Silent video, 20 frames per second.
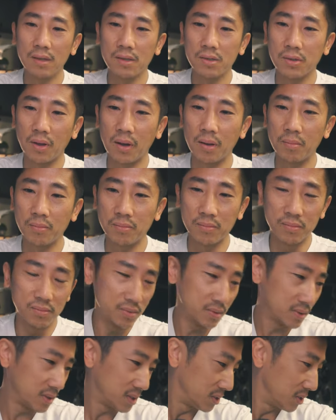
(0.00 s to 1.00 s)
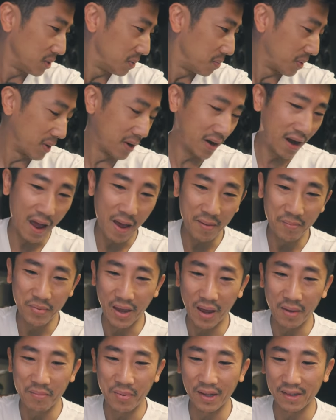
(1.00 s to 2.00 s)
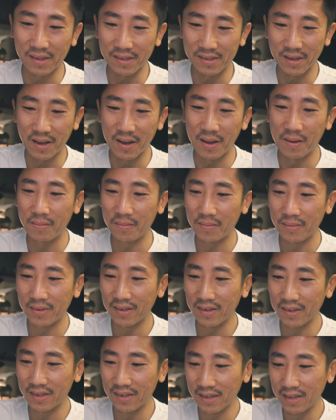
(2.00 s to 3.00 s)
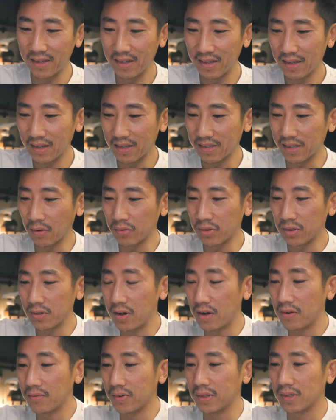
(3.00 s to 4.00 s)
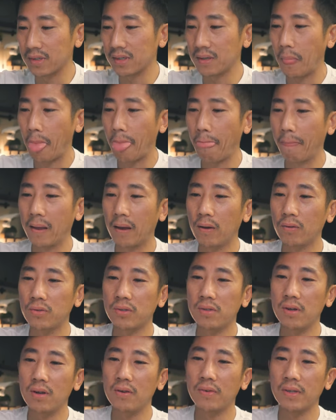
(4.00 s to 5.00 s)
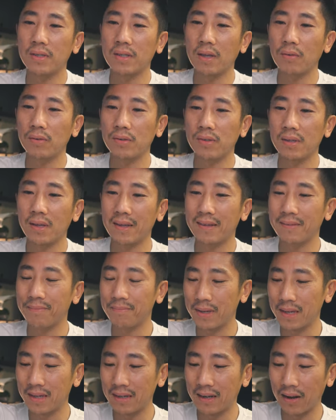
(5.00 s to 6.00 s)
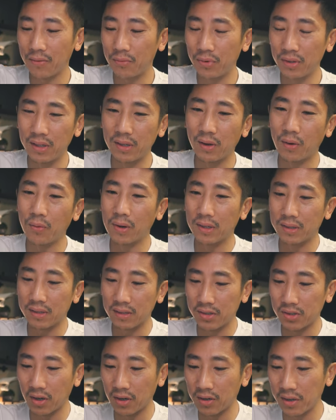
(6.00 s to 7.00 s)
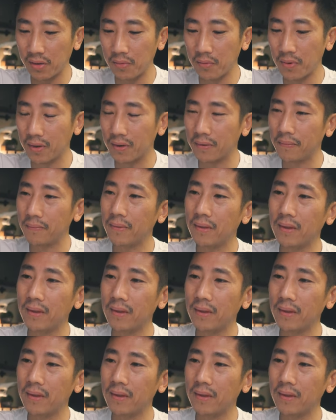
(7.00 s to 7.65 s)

So I'm super happy I picked this up because I was nervous. I was like, man, I really don't want the junky one.